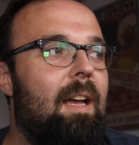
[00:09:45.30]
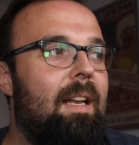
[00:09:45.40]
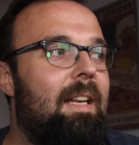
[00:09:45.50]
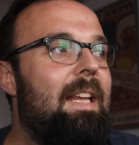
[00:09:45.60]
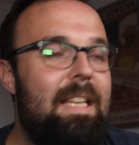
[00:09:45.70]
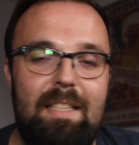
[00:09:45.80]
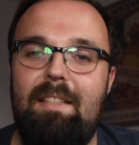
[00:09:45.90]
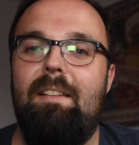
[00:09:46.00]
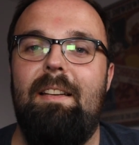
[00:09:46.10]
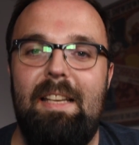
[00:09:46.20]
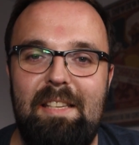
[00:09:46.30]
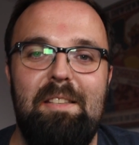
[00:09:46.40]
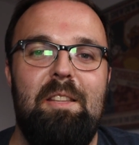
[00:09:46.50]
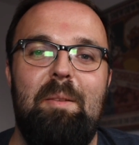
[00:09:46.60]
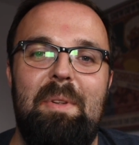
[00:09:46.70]
at least listen
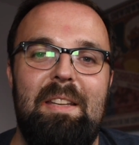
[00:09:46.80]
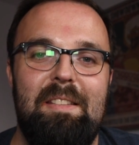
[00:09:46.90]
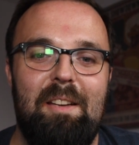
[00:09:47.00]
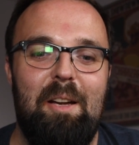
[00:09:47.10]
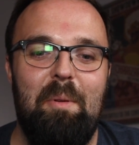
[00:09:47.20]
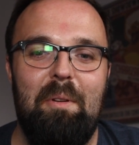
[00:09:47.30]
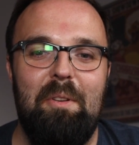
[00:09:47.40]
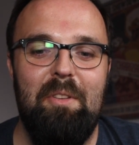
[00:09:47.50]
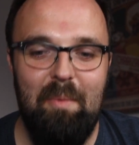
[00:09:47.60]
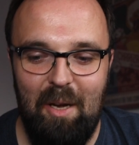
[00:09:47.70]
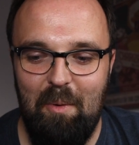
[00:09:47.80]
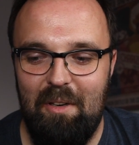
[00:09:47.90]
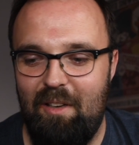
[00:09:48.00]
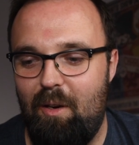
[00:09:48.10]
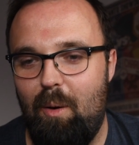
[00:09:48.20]
to them and decide whether it's something I
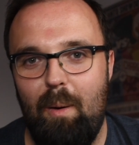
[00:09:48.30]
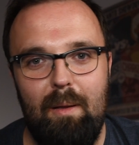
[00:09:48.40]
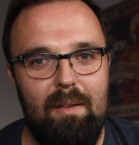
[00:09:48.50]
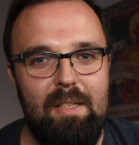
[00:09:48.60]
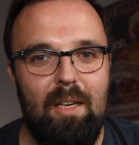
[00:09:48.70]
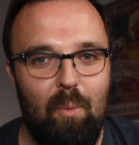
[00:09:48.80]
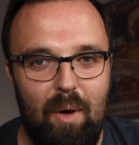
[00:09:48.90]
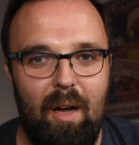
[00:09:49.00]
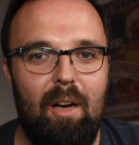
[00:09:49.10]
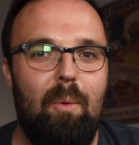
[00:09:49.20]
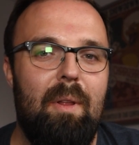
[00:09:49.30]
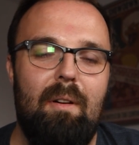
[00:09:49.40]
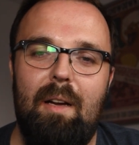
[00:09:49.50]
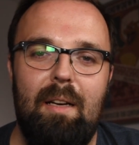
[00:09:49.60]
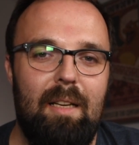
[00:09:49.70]
want to do or whether it's going to work or
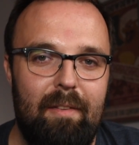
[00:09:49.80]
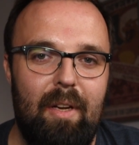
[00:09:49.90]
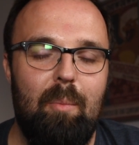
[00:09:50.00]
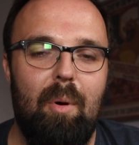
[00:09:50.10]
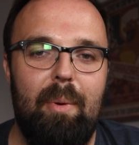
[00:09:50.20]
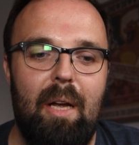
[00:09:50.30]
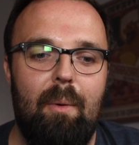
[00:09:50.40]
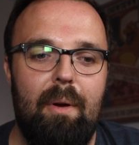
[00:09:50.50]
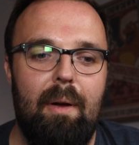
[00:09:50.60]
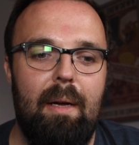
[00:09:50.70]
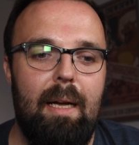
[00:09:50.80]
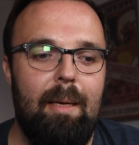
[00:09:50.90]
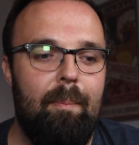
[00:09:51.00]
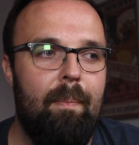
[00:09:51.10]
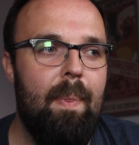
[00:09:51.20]
whether I'm going to give it a proper go or not.
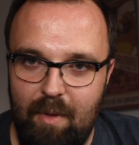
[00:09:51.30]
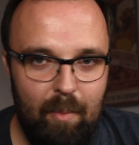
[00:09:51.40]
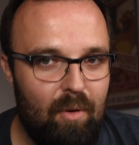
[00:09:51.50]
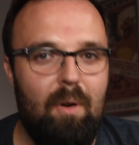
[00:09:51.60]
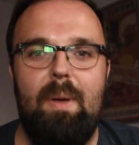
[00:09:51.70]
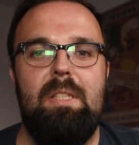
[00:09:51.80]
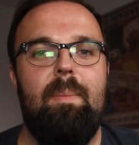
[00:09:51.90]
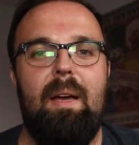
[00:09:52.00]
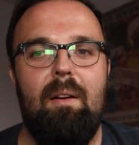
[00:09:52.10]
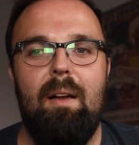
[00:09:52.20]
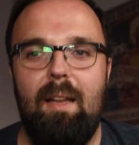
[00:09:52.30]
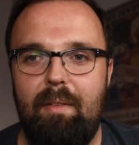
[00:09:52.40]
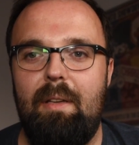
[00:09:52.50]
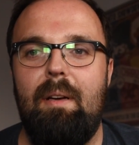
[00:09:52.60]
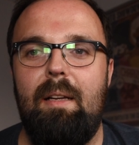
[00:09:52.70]
The more requests, the better. I
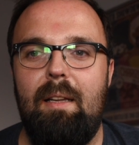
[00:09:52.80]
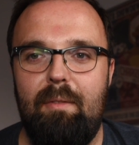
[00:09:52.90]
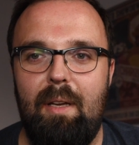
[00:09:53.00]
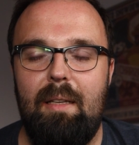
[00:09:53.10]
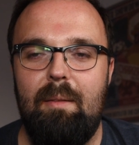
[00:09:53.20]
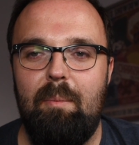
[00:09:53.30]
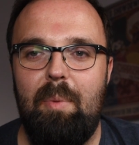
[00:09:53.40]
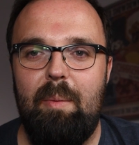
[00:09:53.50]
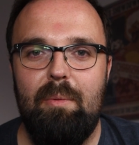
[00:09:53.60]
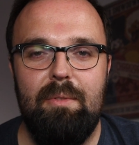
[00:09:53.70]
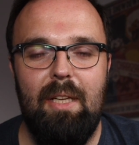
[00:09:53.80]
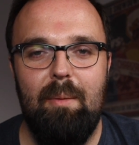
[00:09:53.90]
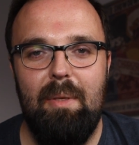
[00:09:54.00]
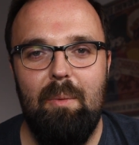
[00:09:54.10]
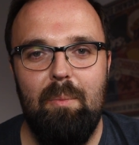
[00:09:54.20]
love it. I love getting people
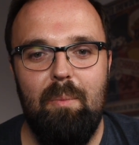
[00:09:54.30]
telling me